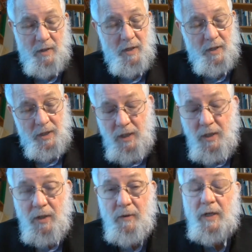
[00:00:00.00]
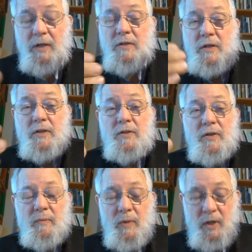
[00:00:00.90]
an integrated
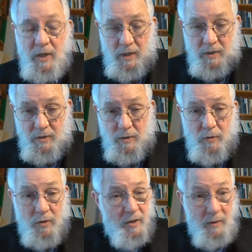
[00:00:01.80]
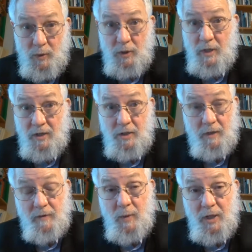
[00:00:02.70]
system, a constitution that protects
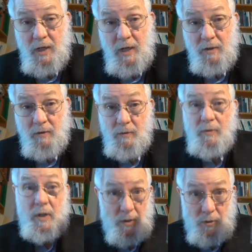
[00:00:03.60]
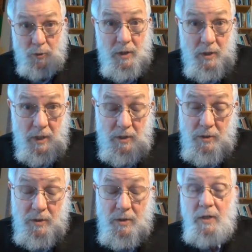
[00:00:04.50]
everybody on Earth, including the
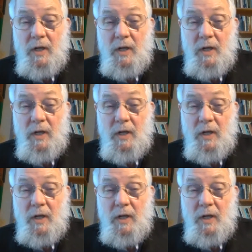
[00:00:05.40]
nations.